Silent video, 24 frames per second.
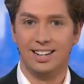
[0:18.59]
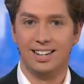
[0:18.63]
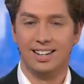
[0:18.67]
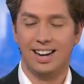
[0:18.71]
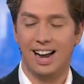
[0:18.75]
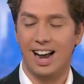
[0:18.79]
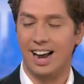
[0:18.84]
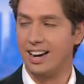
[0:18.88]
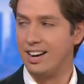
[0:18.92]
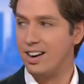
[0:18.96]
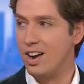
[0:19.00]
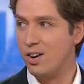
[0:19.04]
womp,
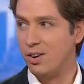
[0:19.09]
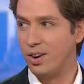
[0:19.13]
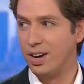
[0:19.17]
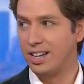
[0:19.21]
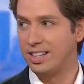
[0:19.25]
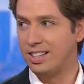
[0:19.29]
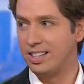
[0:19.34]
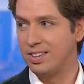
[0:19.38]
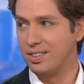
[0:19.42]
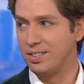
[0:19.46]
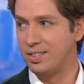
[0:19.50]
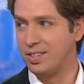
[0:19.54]
I know,
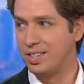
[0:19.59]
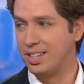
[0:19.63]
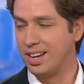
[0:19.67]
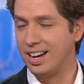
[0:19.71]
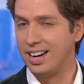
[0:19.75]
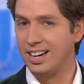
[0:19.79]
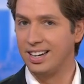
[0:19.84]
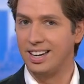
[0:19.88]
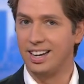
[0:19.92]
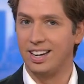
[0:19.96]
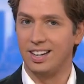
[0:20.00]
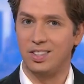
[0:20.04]
get those,
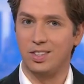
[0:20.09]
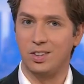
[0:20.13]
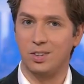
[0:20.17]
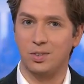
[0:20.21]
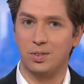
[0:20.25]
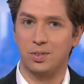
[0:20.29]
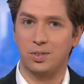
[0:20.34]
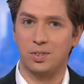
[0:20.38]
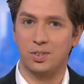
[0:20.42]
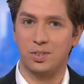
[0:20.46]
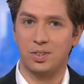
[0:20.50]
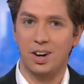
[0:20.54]
uh, get
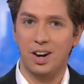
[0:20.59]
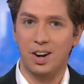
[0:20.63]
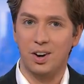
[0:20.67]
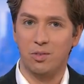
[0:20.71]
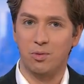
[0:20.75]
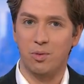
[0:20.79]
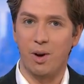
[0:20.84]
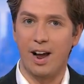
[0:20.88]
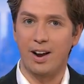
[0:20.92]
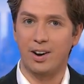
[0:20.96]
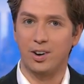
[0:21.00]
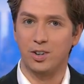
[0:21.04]
those
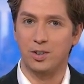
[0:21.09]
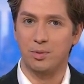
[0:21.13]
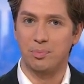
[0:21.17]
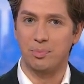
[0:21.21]
writers